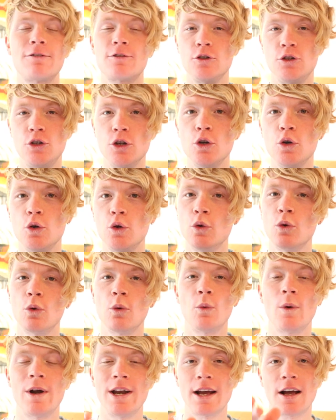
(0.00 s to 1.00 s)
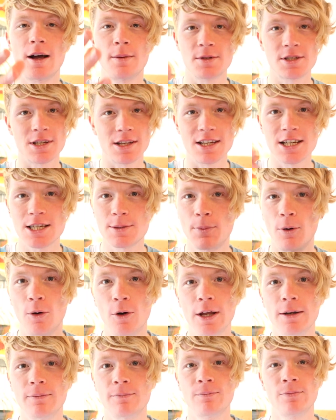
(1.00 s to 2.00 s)
have to do when it comes to this
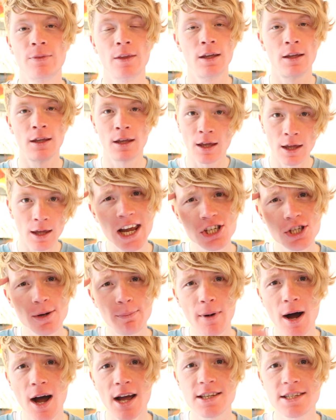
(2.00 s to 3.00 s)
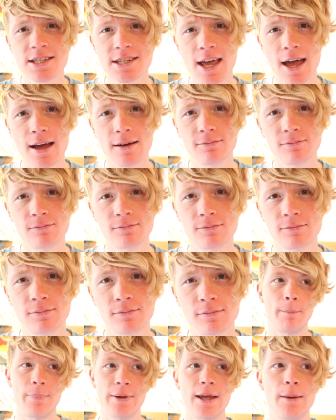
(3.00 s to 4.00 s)
point is change your mindset. For
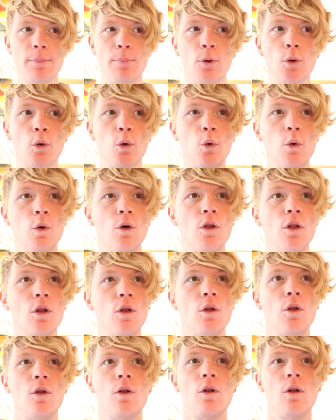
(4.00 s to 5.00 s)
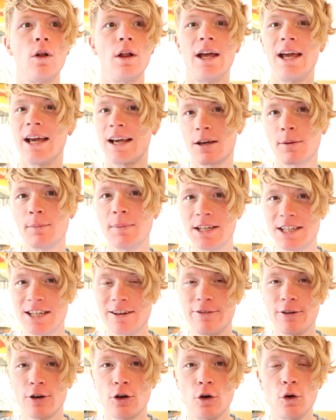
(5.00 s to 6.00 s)
some people, it can be
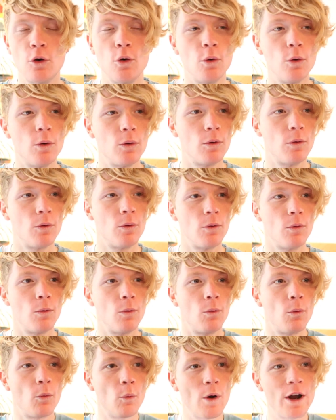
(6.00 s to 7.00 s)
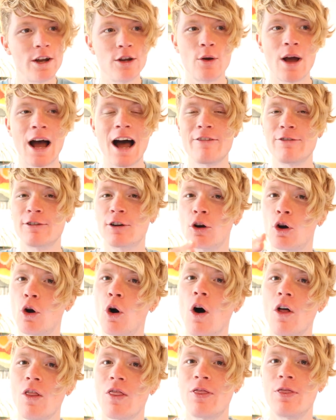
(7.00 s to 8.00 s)
difficult when you haven't
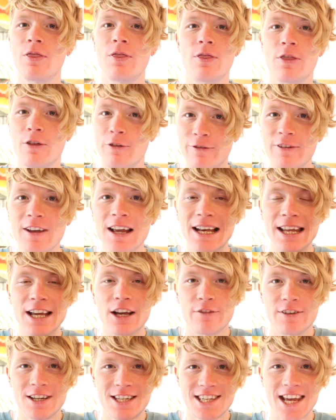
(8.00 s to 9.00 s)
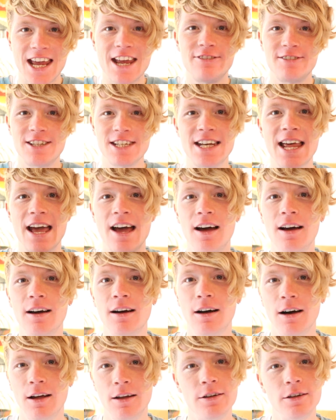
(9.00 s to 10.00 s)
got the feeling of a safety net
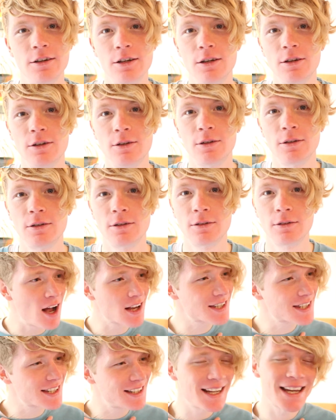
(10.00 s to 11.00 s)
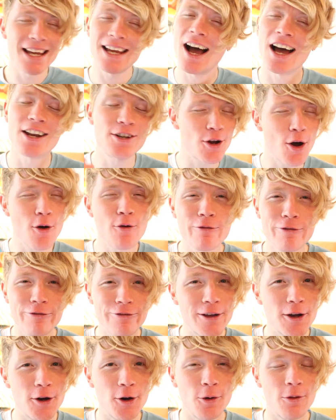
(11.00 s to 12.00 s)
under you. But personally, I don't
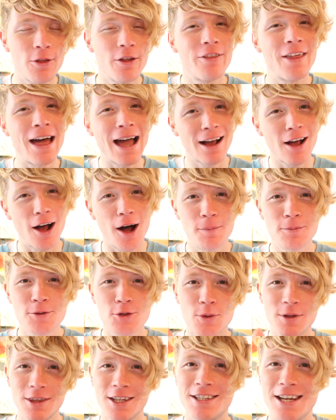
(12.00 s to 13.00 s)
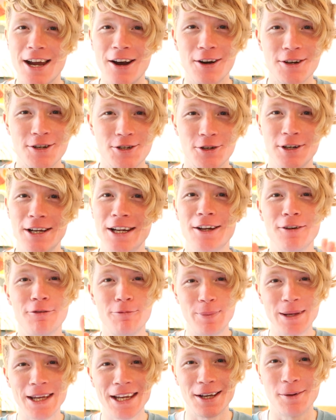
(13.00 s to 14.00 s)
feel that that comes with the territory
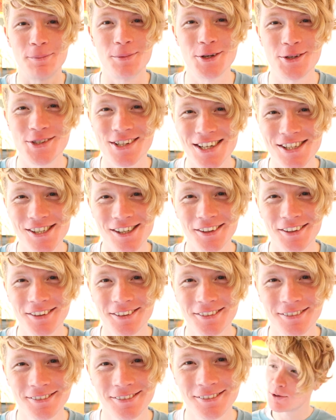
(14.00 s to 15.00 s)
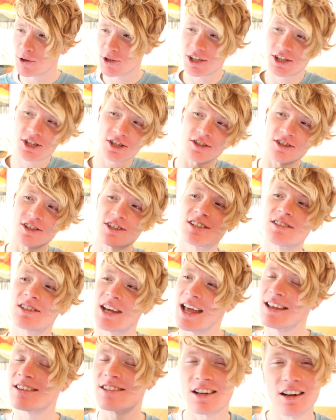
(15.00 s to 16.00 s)
of being a musician. Us musicians
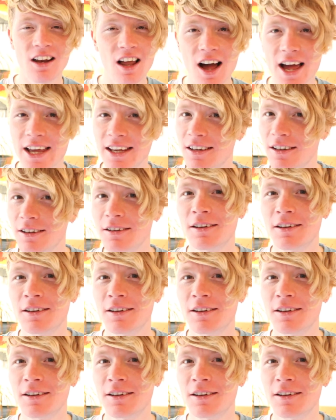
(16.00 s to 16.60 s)
tend to like